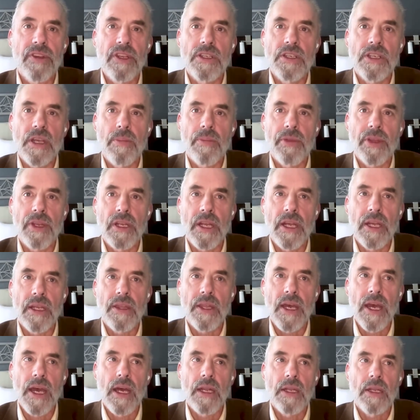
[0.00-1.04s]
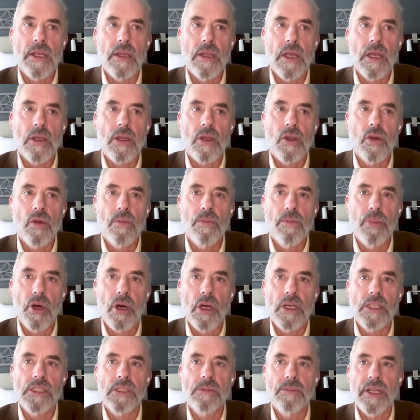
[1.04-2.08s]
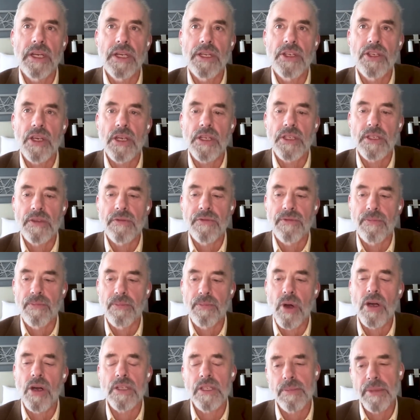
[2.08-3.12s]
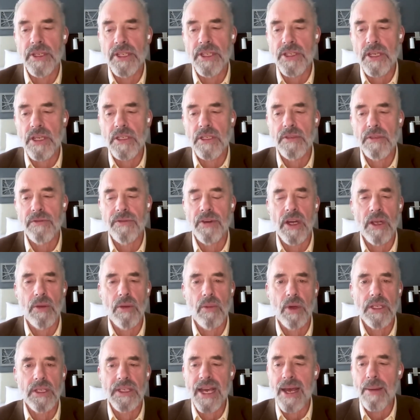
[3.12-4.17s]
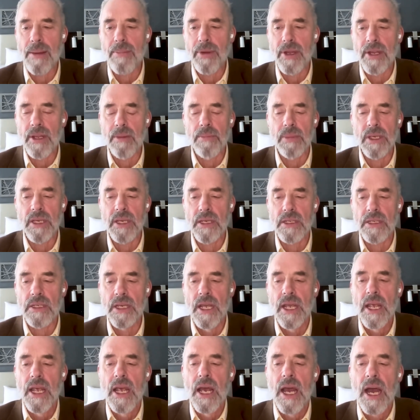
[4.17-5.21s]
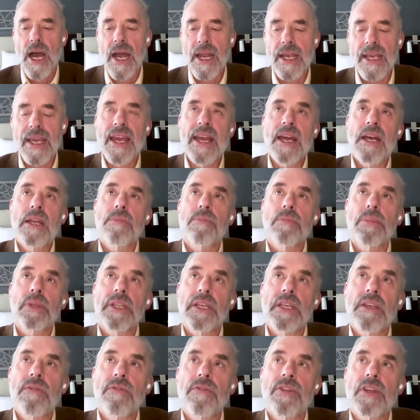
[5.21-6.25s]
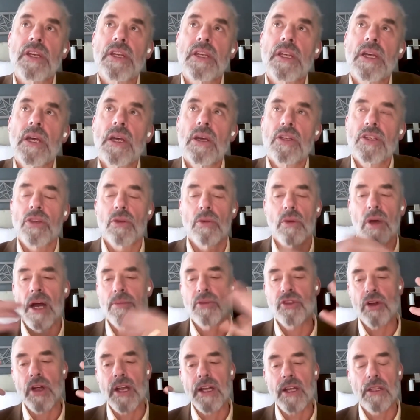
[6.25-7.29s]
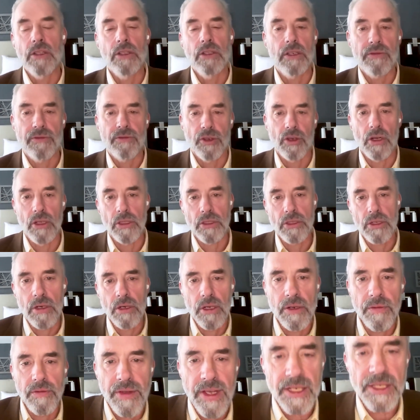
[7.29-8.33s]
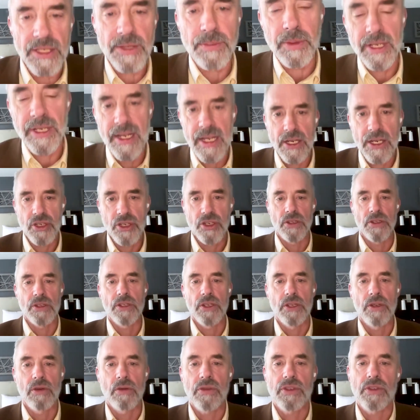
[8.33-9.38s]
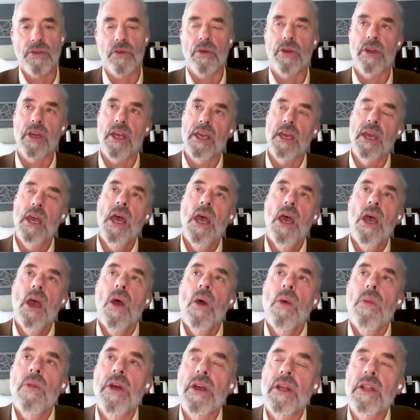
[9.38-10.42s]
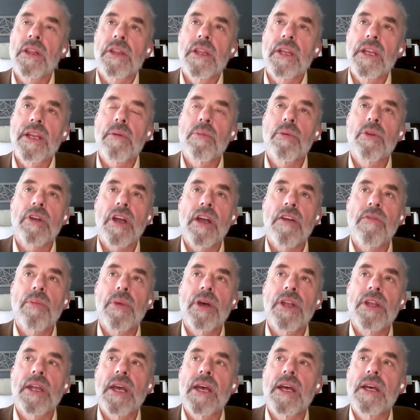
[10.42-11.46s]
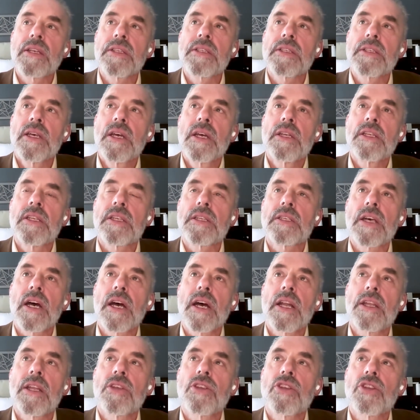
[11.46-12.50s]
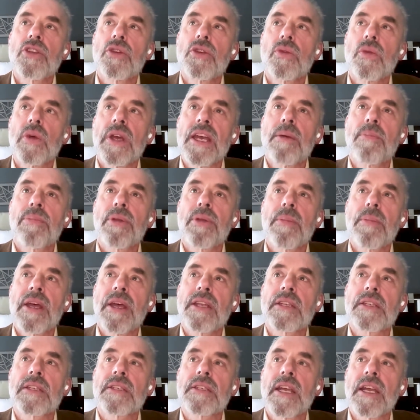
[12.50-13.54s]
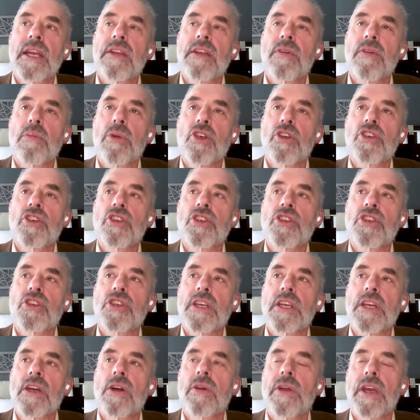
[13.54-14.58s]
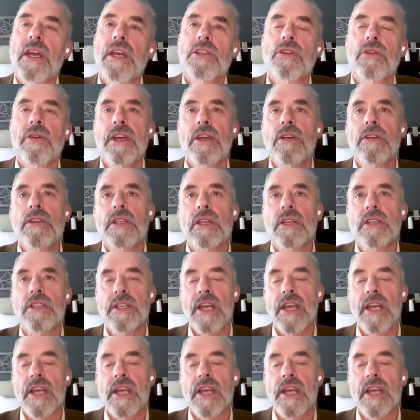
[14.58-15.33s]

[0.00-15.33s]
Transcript: in something like that that could possibly justify what's happening, because I can't believe that. So I'm trying to look for alternative explanations, So, okay, the Liberal government has decided to implement a state of emergency. Okay, so here's a